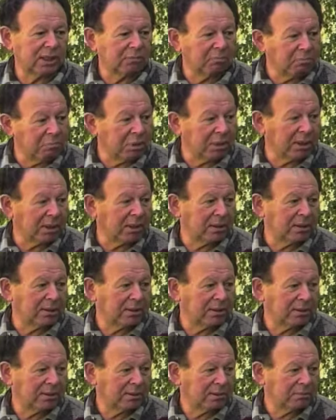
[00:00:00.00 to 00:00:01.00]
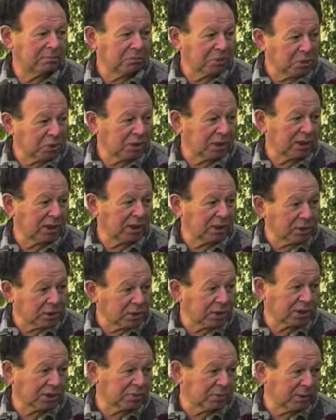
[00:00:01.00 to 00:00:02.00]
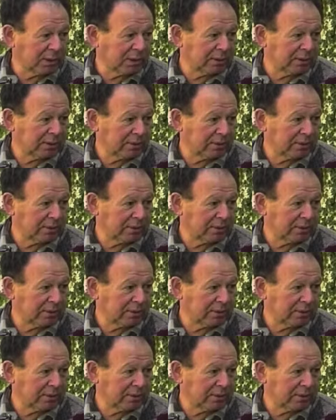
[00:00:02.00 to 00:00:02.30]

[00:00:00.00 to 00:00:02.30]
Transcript: a big mistake in judgment.